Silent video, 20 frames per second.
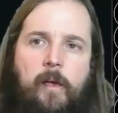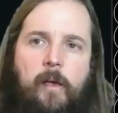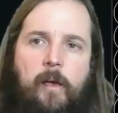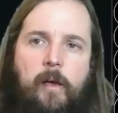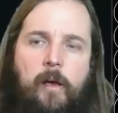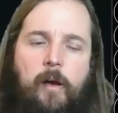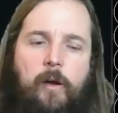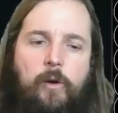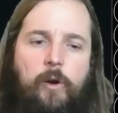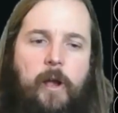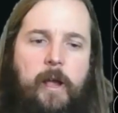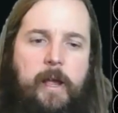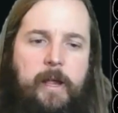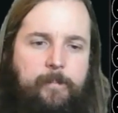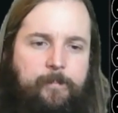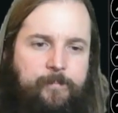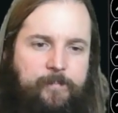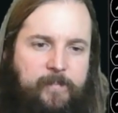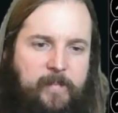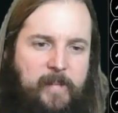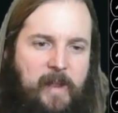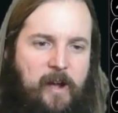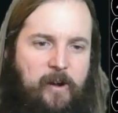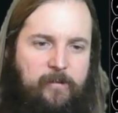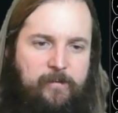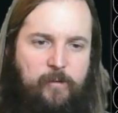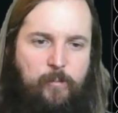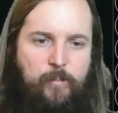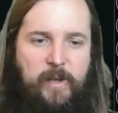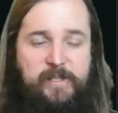All right, now
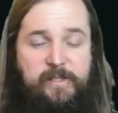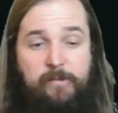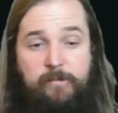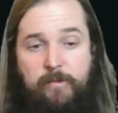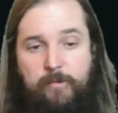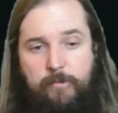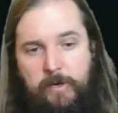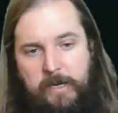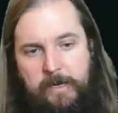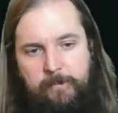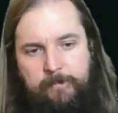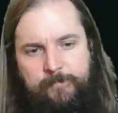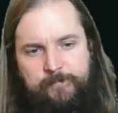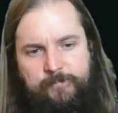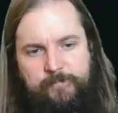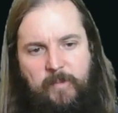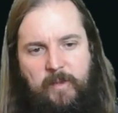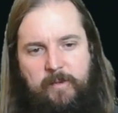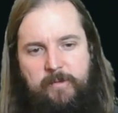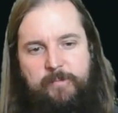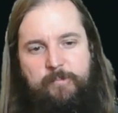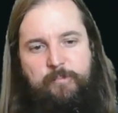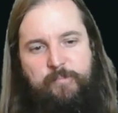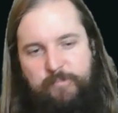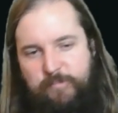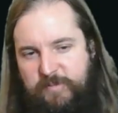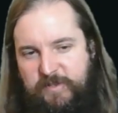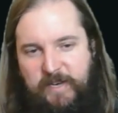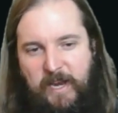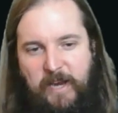for best of 3.
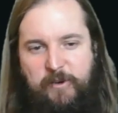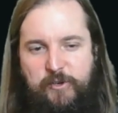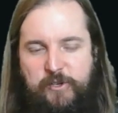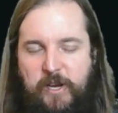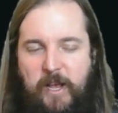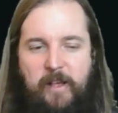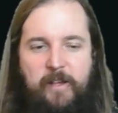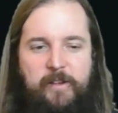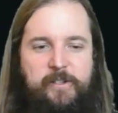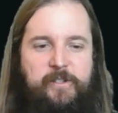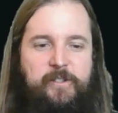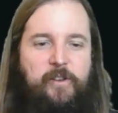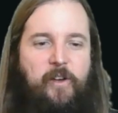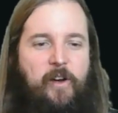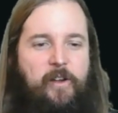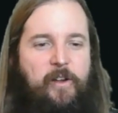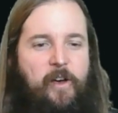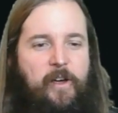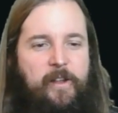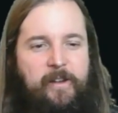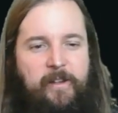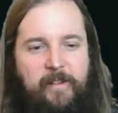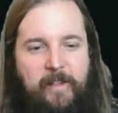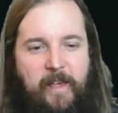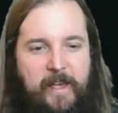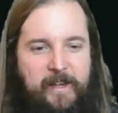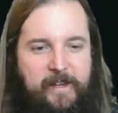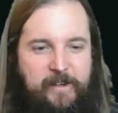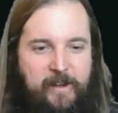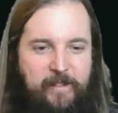standard challenge has gone on
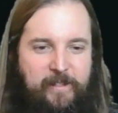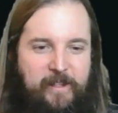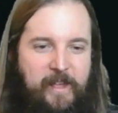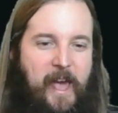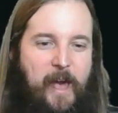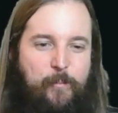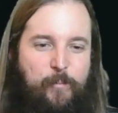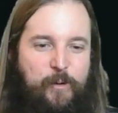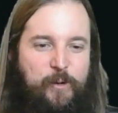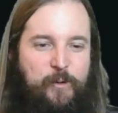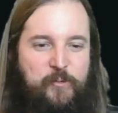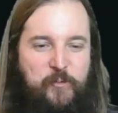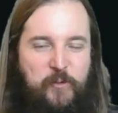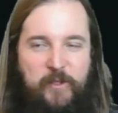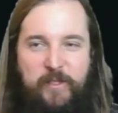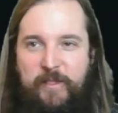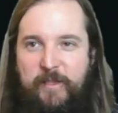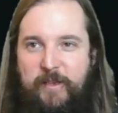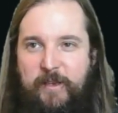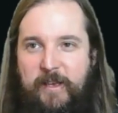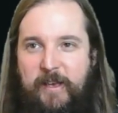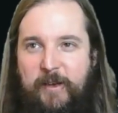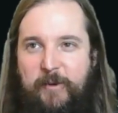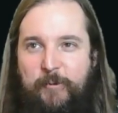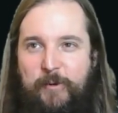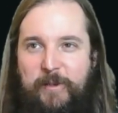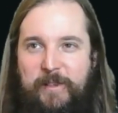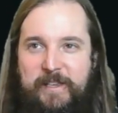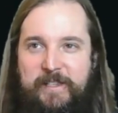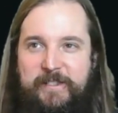like nothing happened with the
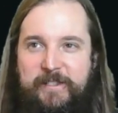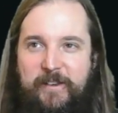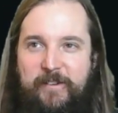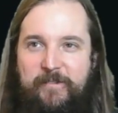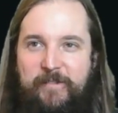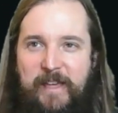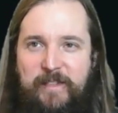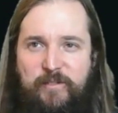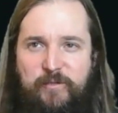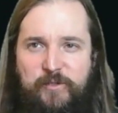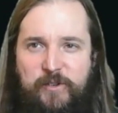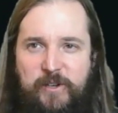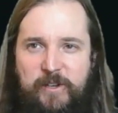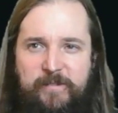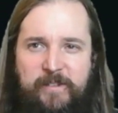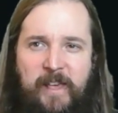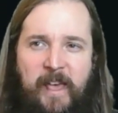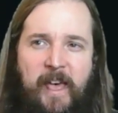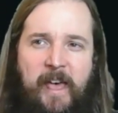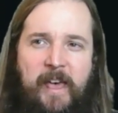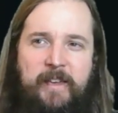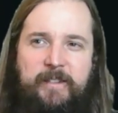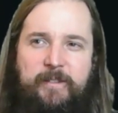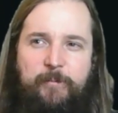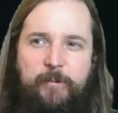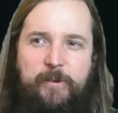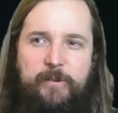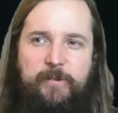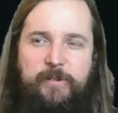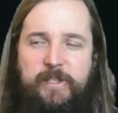release of Aetherdrift.
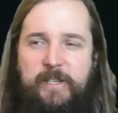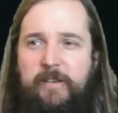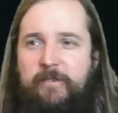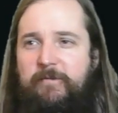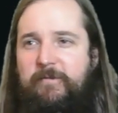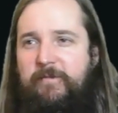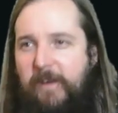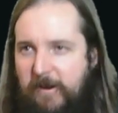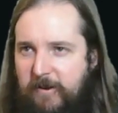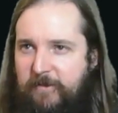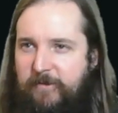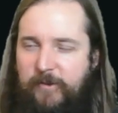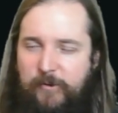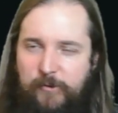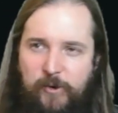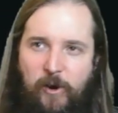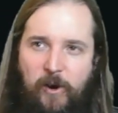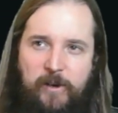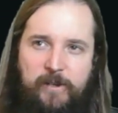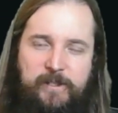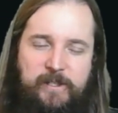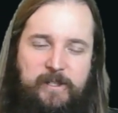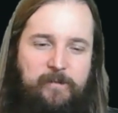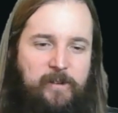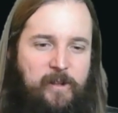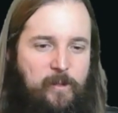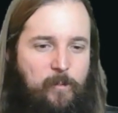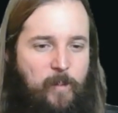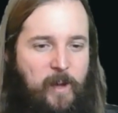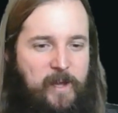We're seeing very few cards
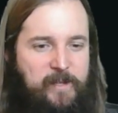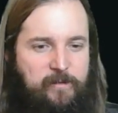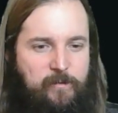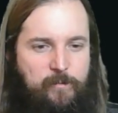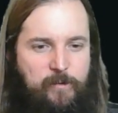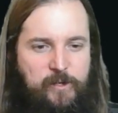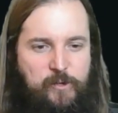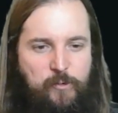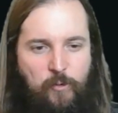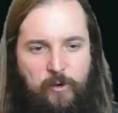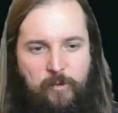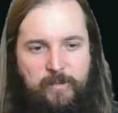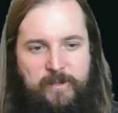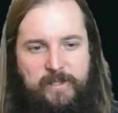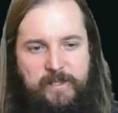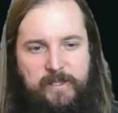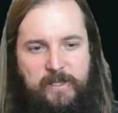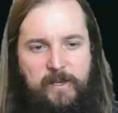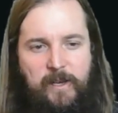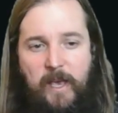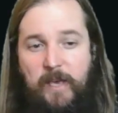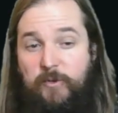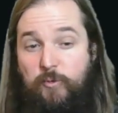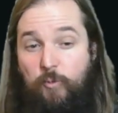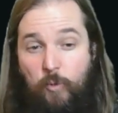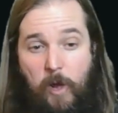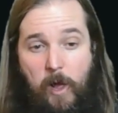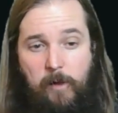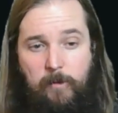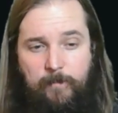even in the best of 3 tournament scene as
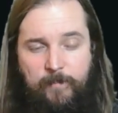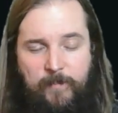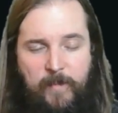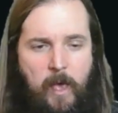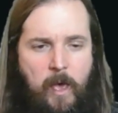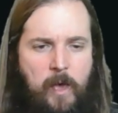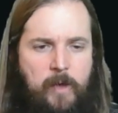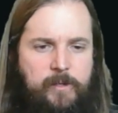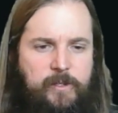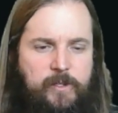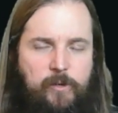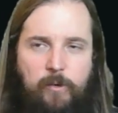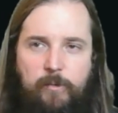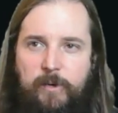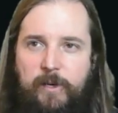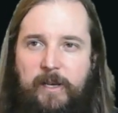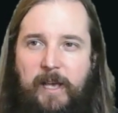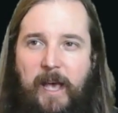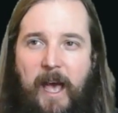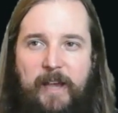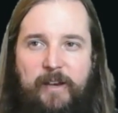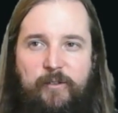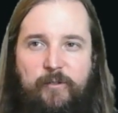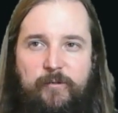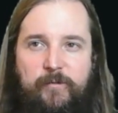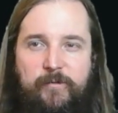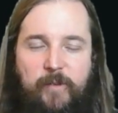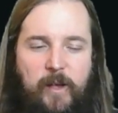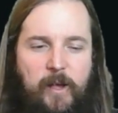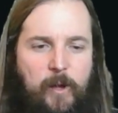well. So I'm going to kind
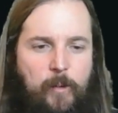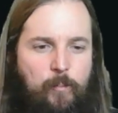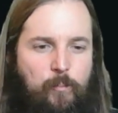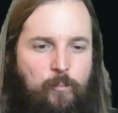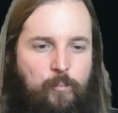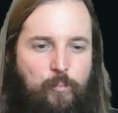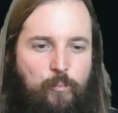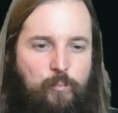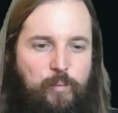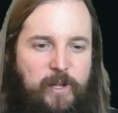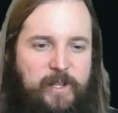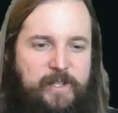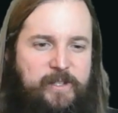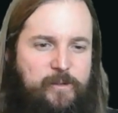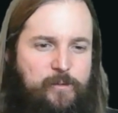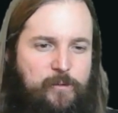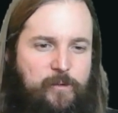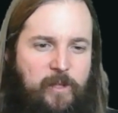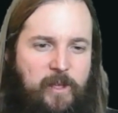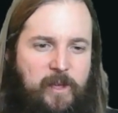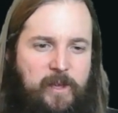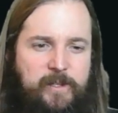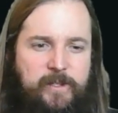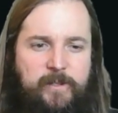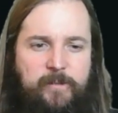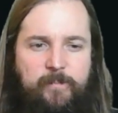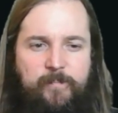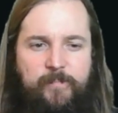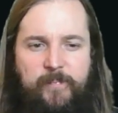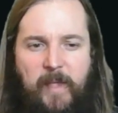of blitz through
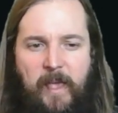these.